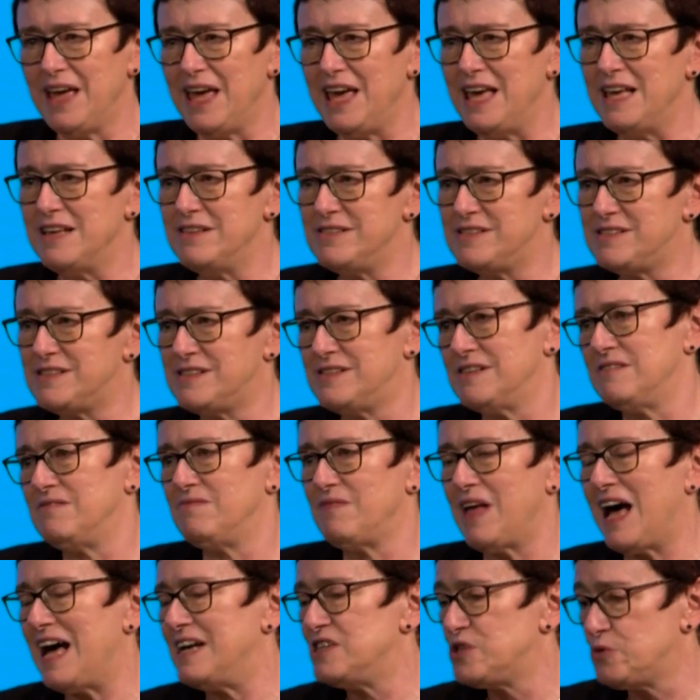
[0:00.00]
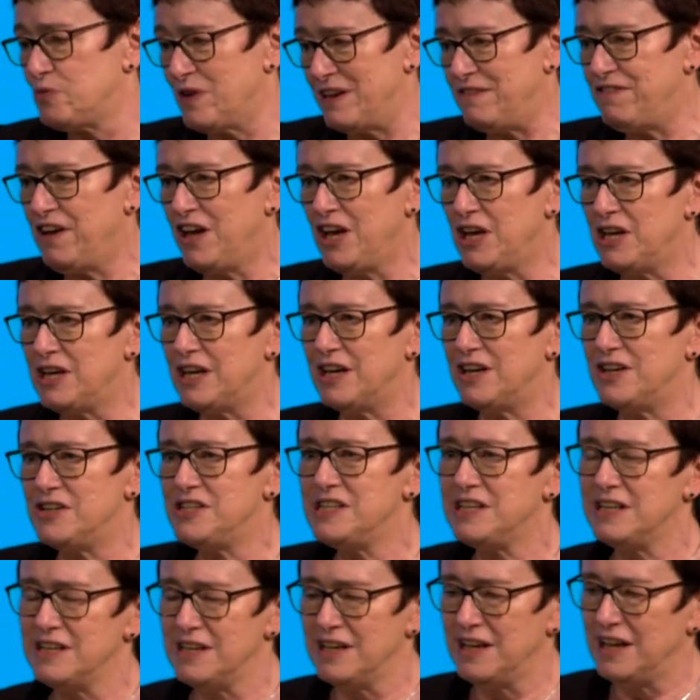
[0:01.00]
is, as we've
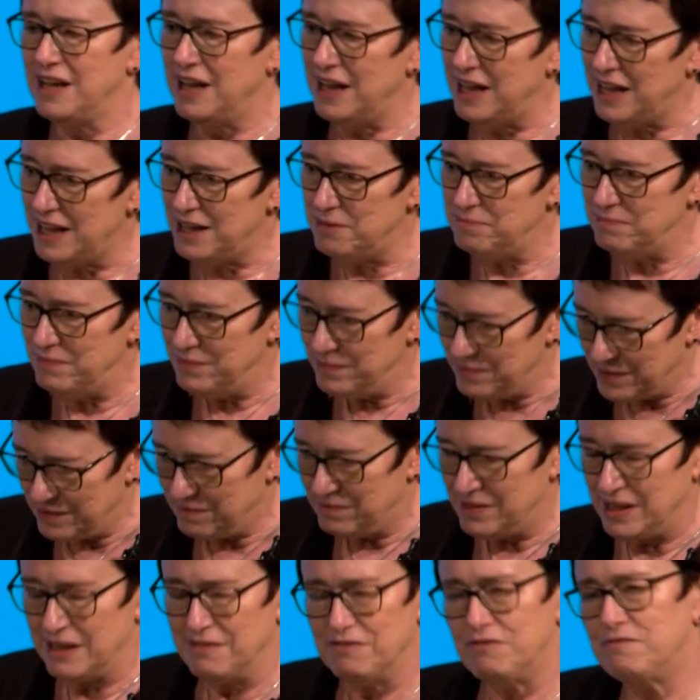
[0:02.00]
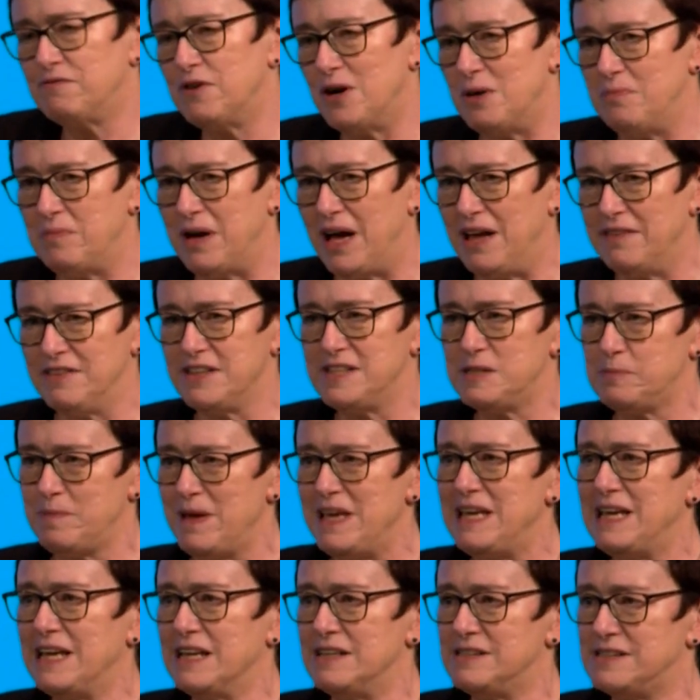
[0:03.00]
heard from other
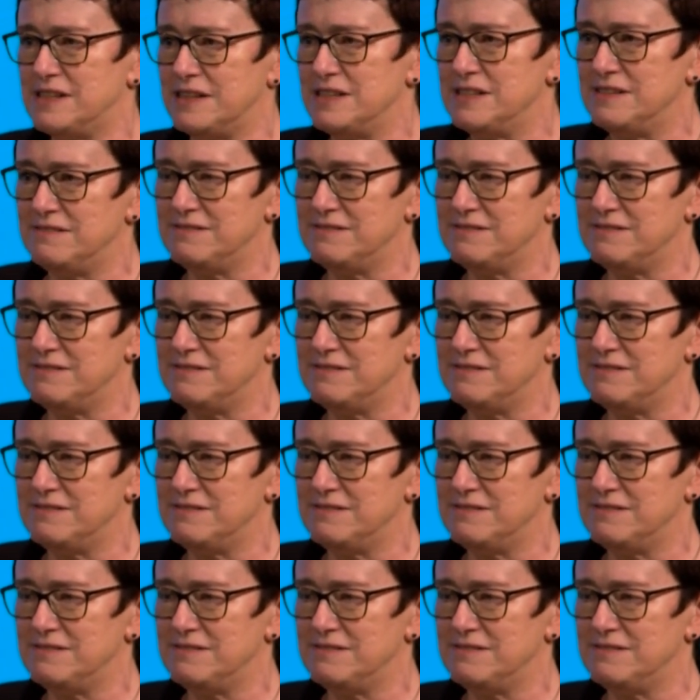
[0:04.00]
speakers